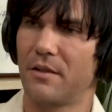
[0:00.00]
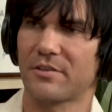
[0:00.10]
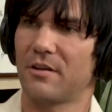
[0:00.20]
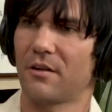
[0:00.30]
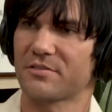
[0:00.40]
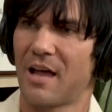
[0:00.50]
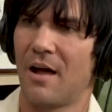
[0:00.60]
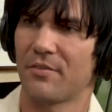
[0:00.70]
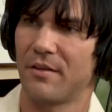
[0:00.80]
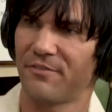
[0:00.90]
let's kill
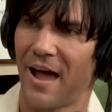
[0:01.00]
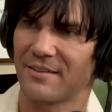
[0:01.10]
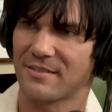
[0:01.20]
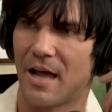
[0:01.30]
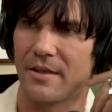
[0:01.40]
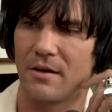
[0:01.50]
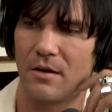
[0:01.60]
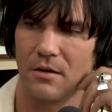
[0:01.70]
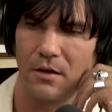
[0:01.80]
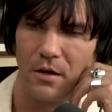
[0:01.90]
ourselves, live fast, die
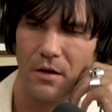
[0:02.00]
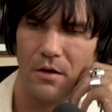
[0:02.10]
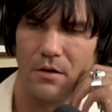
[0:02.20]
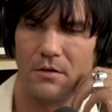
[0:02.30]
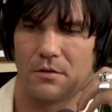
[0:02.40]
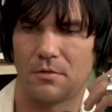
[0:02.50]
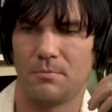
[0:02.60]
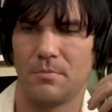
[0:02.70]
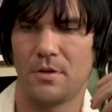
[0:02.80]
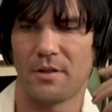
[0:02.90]
young. Sure. To
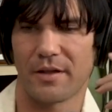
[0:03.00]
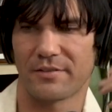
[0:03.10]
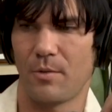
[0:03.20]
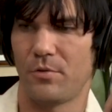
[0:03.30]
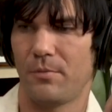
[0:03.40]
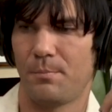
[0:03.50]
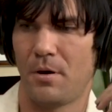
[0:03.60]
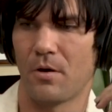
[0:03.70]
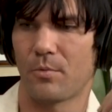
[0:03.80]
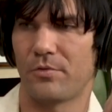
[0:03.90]
me, like I said,
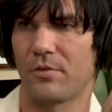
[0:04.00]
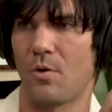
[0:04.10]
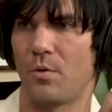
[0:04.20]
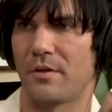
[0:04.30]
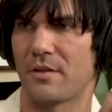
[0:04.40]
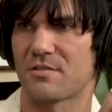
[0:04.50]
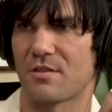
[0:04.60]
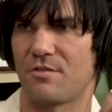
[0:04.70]
punk was going against